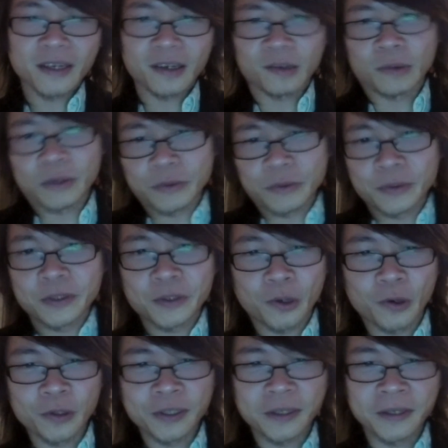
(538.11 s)
or what we
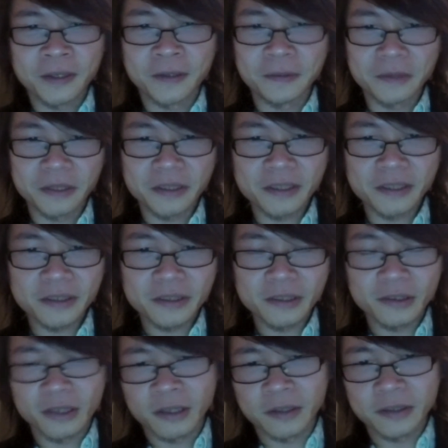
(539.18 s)
call uh, a,
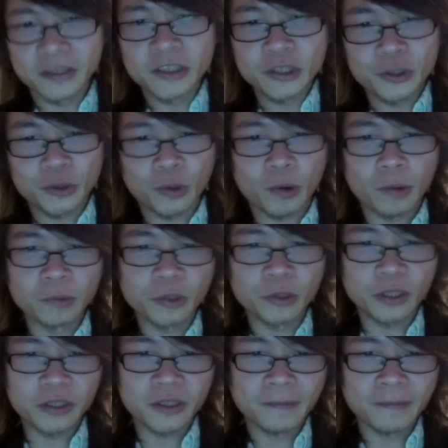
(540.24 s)
a digital object.